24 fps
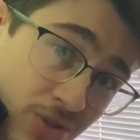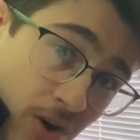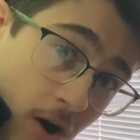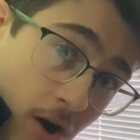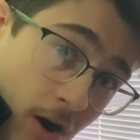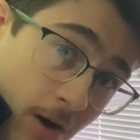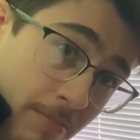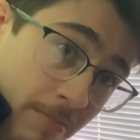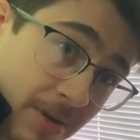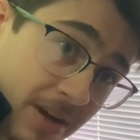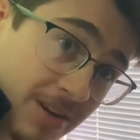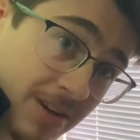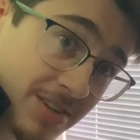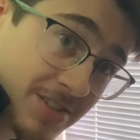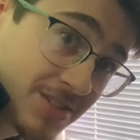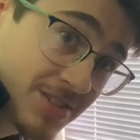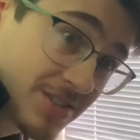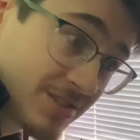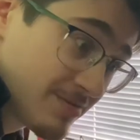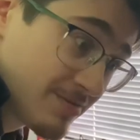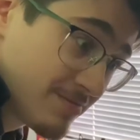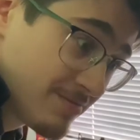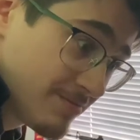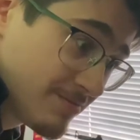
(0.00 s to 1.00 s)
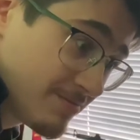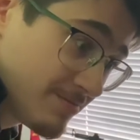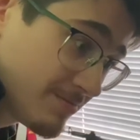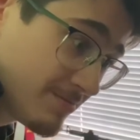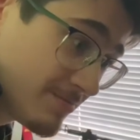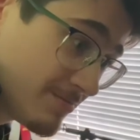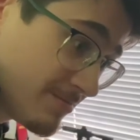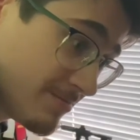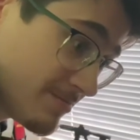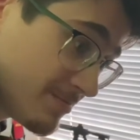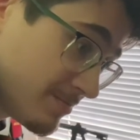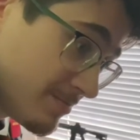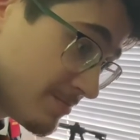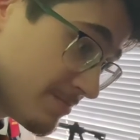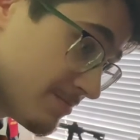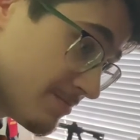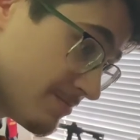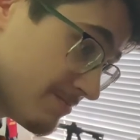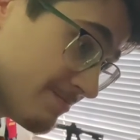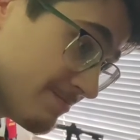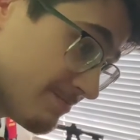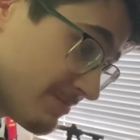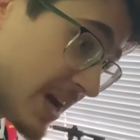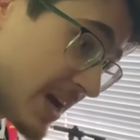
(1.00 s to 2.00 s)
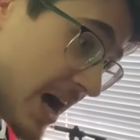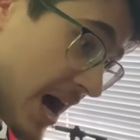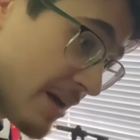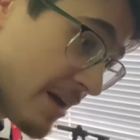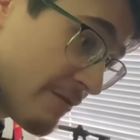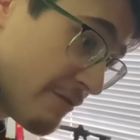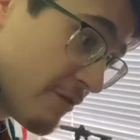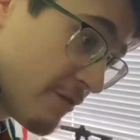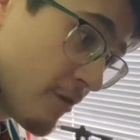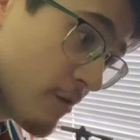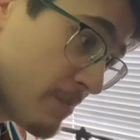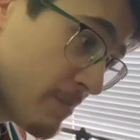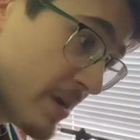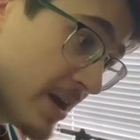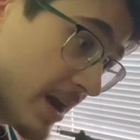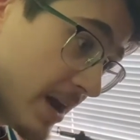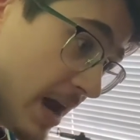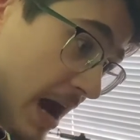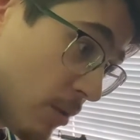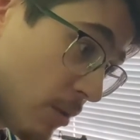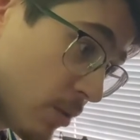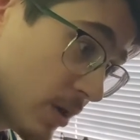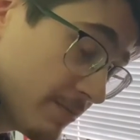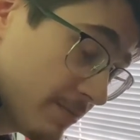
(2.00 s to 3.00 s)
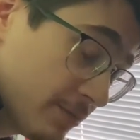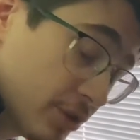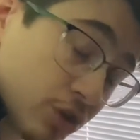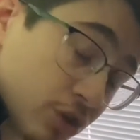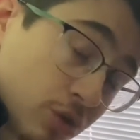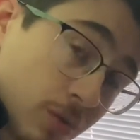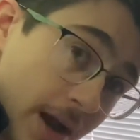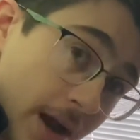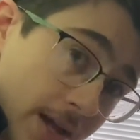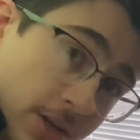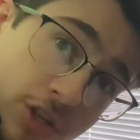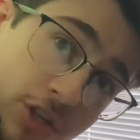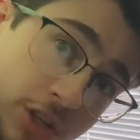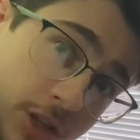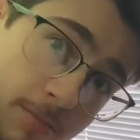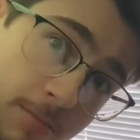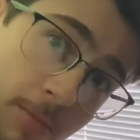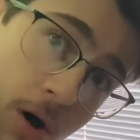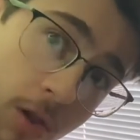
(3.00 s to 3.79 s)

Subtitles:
arm, because God forbid I would have drenched them